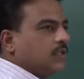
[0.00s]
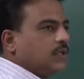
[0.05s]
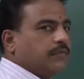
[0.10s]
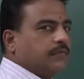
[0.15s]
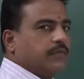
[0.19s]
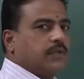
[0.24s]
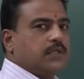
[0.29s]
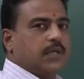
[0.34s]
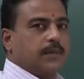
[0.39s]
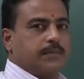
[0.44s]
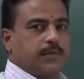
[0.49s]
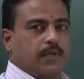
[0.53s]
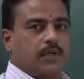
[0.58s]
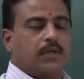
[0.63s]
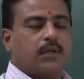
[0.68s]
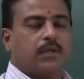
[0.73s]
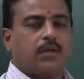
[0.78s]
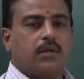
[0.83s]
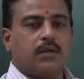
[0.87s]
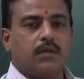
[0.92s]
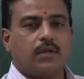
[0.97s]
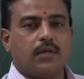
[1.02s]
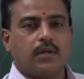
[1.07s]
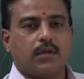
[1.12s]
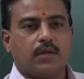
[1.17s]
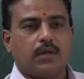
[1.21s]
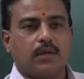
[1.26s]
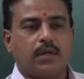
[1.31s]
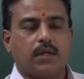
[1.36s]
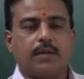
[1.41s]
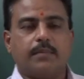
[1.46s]
of the chapter.
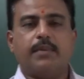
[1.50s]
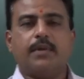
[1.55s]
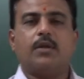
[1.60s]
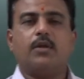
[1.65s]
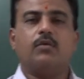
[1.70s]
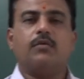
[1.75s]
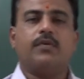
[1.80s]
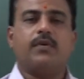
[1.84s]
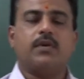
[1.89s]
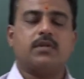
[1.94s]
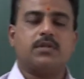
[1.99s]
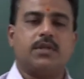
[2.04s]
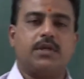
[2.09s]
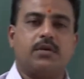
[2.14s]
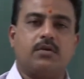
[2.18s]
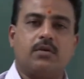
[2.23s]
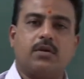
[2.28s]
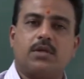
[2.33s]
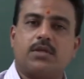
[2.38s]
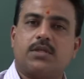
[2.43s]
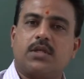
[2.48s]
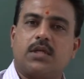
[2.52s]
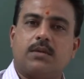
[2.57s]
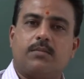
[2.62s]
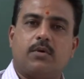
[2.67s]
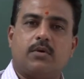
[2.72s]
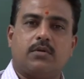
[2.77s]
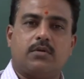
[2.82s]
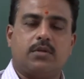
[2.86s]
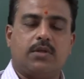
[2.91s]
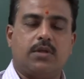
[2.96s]
Let me give first introduction
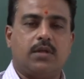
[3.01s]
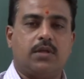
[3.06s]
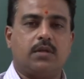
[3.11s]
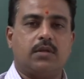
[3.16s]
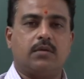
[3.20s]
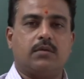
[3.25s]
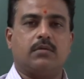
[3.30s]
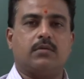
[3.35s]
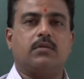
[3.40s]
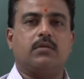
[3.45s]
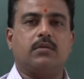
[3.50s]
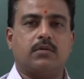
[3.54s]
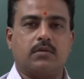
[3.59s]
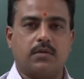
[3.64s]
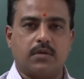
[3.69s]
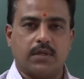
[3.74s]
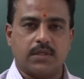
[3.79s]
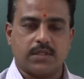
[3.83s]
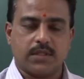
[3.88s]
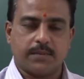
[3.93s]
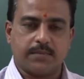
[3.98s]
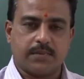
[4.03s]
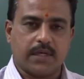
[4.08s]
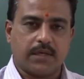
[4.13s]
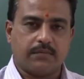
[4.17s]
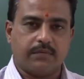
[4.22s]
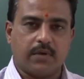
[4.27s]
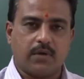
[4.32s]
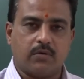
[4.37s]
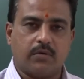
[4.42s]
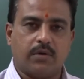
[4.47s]
about the concept
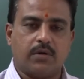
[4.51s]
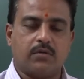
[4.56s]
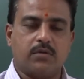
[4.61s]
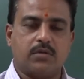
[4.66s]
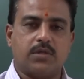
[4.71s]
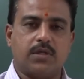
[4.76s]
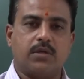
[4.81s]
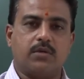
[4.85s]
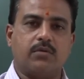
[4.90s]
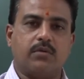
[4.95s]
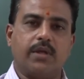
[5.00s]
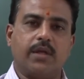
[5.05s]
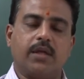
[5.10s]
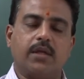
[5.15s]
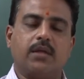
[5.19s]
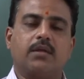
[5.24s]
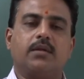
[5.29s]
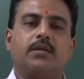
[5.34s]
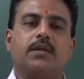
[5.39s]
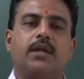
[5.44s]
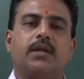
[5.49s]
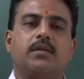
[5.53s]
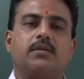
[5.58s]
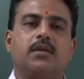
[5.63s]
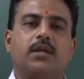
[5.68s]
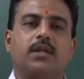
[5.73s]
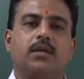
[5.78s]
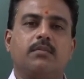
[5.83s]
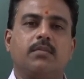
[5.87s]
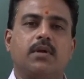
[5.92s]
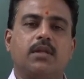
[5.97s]
that we are going to see today, that is
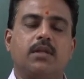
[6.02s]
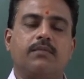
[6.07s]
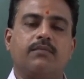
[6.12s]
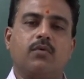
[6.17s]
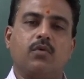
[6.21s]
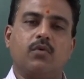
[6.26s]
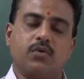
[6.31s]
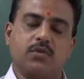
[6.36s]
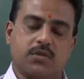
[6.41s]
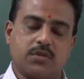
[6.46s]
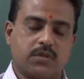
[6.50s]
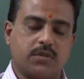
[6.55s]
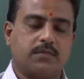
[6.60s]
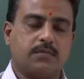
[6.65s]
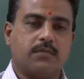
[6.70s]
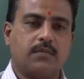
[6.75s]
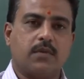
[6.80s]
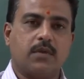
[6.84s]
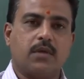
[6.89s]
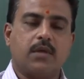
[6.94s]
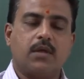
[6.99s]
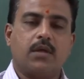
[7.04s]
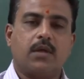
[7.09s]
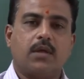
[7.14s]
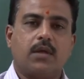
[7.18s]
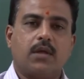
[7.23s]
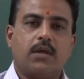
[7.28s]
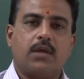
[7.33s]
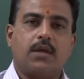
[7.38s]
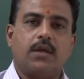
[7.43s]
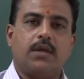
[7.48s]
nothing but the force.
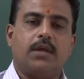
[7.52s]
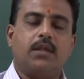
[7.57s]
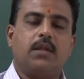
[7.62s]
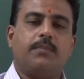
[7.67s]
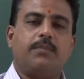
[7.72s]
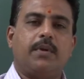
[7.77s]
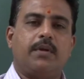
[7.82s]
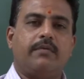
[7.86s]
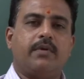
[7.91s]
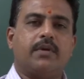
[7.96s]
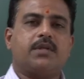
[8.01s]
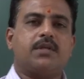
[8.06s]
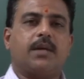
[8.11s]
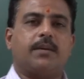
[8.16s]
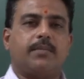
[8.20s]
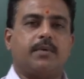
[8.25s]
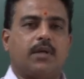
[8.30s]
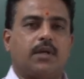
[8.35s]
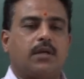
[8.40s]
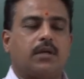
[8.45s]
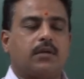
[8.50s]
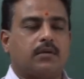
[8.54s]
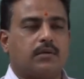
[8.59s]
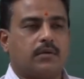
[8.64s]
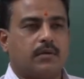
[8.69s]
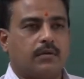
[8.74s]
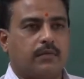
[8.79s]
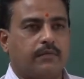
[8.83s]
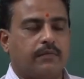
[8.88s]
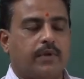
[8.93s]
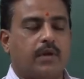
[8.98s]
In the previous
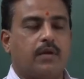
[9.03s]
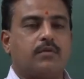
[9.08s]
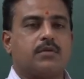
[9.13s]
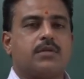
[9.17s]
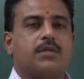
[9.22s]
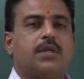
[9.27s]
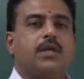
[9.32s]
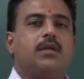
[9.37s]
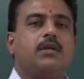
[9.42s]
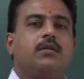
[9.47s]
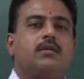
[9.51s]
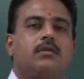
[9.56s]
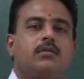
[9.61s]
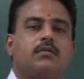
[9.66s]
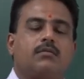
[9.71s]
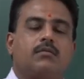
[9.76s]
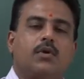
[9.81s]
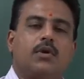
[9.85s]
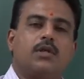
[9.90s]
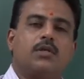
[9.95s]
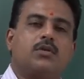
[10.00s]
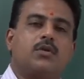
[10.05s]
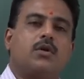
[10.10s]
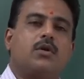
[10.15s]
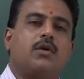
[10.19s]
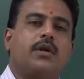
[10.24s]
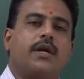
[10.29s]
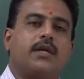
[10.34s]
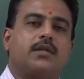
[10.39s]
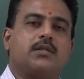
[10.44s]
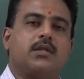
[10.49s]
chapter, we have seen what is
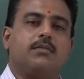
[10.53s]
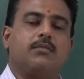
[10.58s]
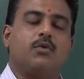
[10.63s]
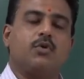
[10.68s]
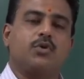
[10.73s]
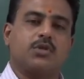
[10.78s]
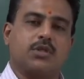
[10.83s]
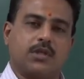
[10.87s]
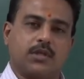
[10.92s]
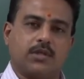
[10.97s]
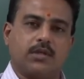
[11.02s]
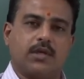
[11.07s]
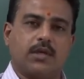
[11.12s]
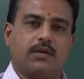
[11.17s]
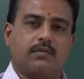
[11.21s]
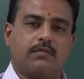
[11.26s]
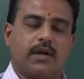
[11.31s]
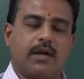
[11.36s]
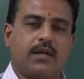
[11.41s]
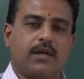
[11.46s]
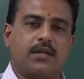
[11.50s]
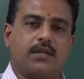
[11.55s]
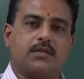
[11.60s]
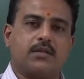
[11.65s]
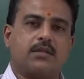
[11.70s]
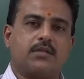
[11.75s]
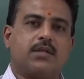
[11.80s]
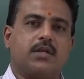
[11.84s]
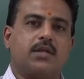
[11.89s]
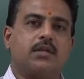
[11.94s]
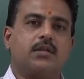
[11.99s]
called as the motion, and while
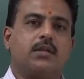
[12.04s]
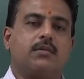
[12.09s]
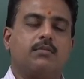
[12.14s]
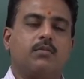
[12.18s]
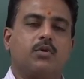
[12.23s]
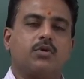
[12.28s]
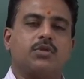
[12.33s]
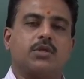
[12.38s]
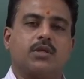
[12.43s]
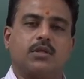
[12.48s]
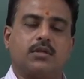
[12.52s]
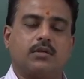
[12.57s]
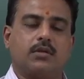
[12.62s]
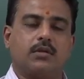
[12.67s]
discussing the motion,